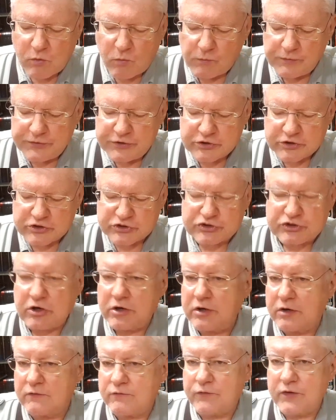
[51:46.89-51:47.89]
When you can show
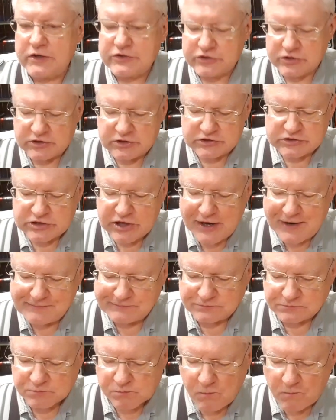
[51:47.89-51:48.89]
your friends a good time,
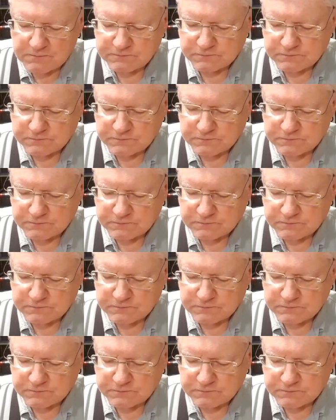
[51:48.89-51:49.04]
give